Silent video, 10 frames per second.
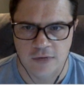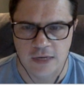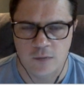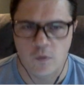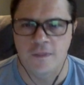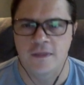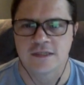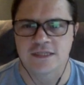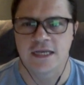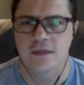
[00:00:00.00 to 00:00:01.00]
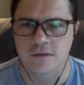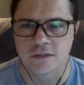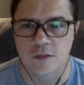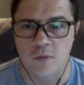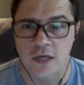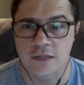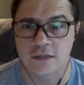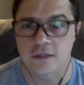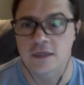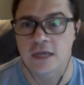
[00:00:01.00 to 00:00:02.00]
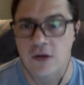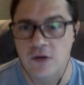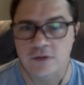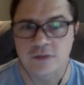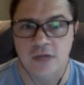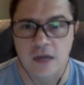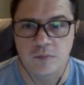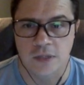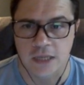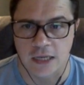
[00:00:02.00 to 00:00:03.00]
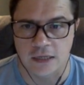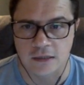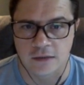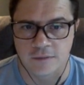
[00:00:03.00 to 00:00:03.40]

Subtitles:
And what this signals to me is that the character's complicated,